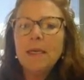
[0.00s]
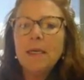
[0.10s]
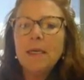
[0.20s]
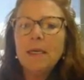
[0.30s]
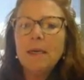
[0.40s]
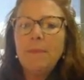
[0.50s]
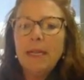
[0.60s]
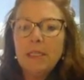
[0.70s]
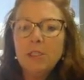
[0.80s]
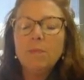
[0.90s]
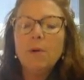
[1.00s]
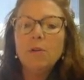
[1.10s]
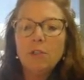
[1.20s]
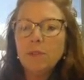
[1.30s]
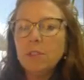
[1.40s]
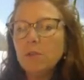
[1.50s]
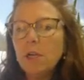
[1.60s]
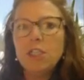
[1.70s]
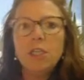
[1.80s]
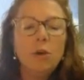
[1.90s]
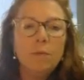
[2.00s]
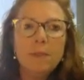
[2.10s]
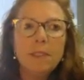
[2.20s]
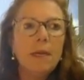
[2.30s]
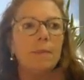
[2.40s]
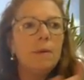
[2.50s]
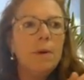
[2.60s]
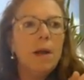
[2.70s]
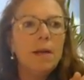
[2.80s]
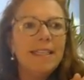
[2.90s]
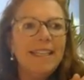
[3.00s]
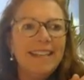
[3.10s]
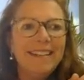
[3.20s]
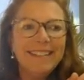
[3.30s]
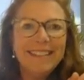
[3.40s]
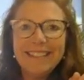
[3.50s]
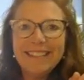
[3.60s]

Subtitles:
Balanced approach to instruction. Oops, I'm going to pause here.